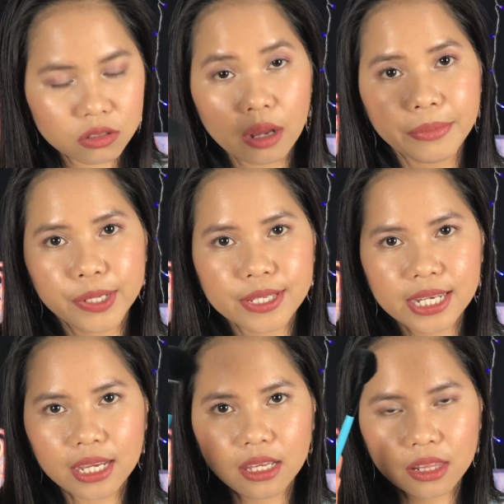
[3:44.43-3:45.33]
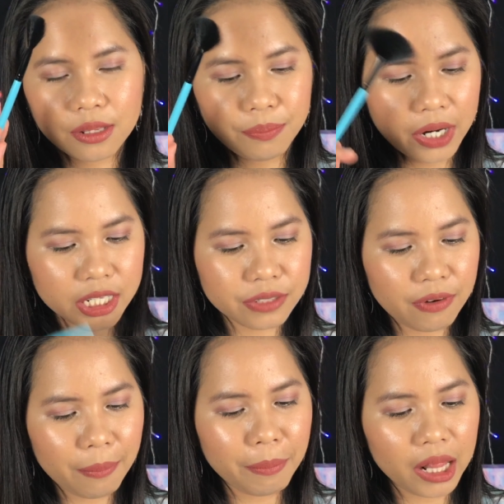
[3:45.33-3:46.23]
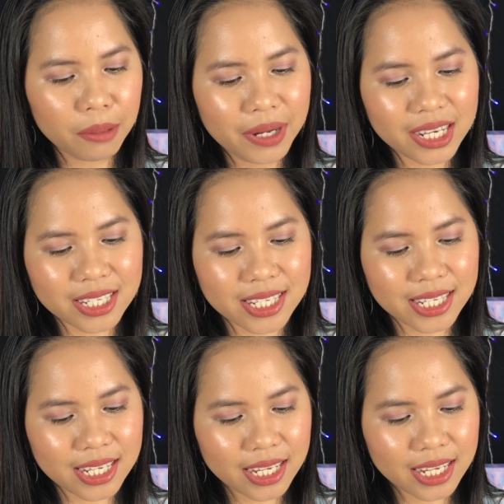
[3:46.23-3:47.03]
So I'm using the brush from Bella Box.